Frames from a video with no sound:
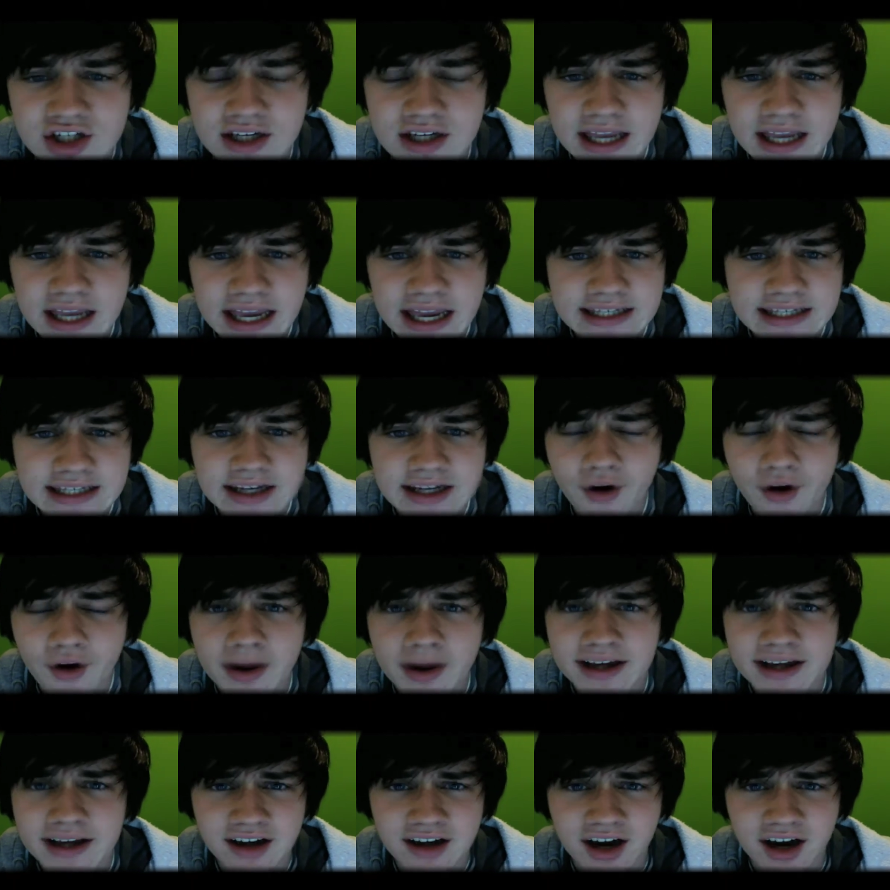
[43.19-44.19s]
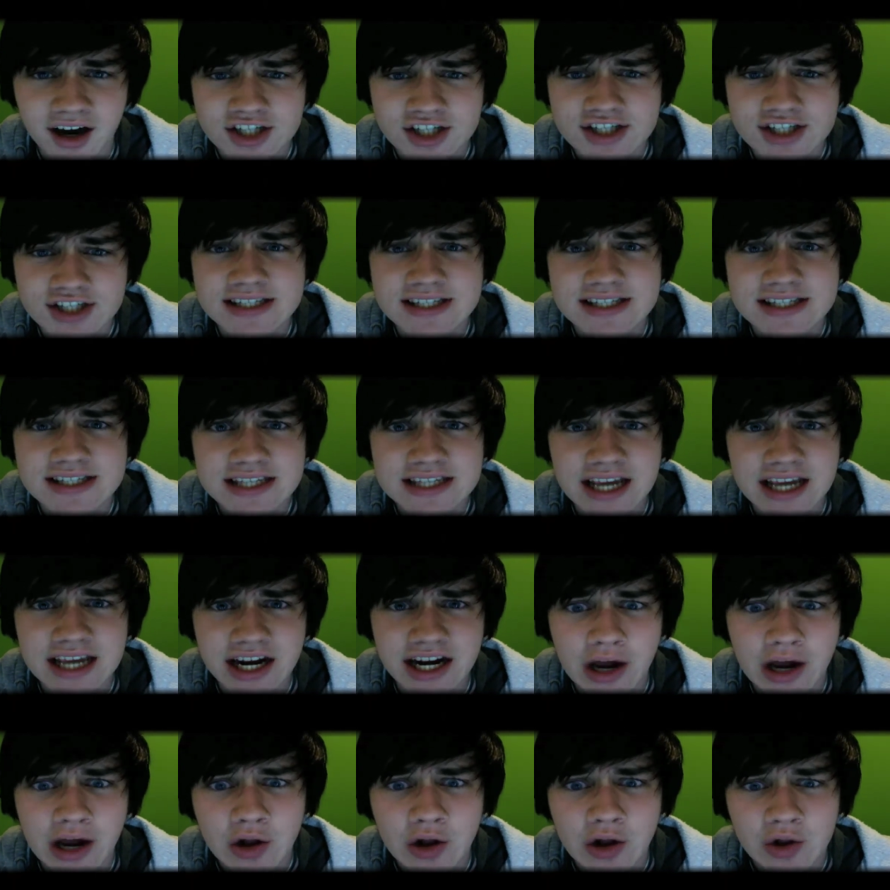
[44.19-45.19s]
and oh my gosh, this is scary
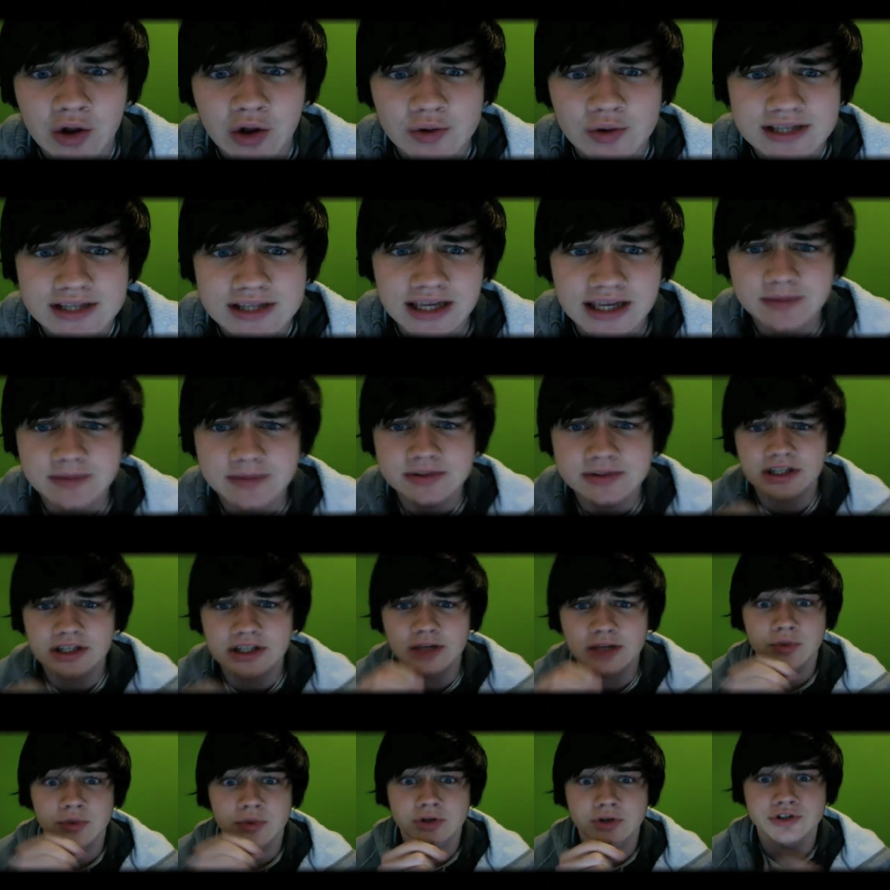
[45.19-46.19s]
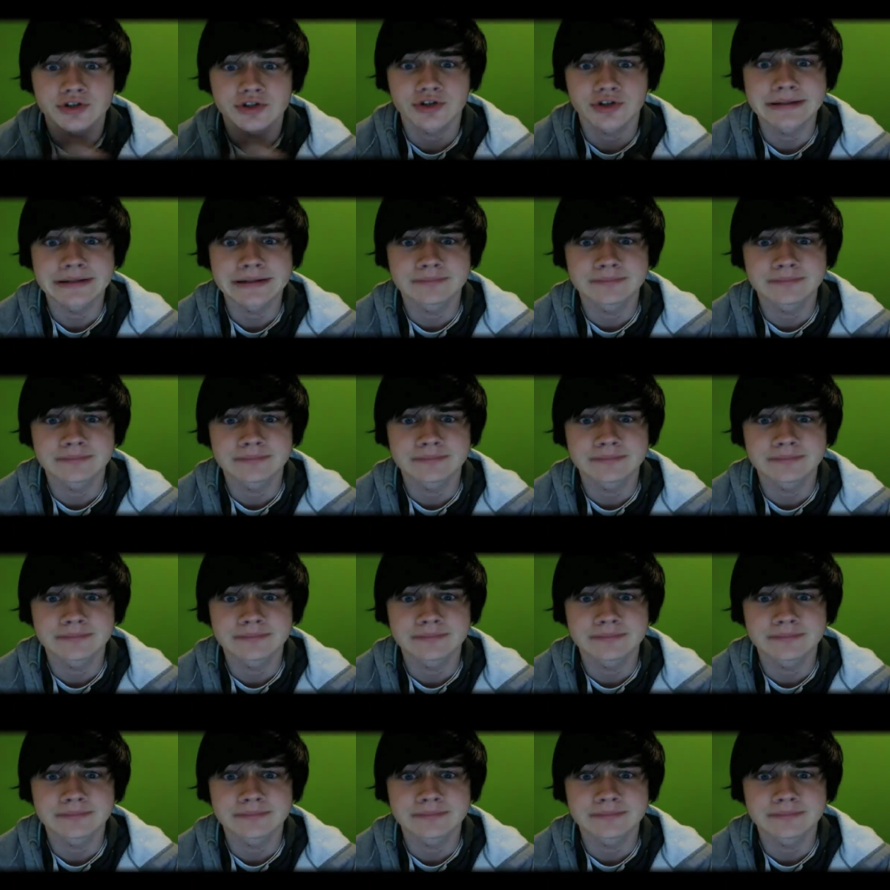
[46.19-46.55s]
how close I am to the computer screen.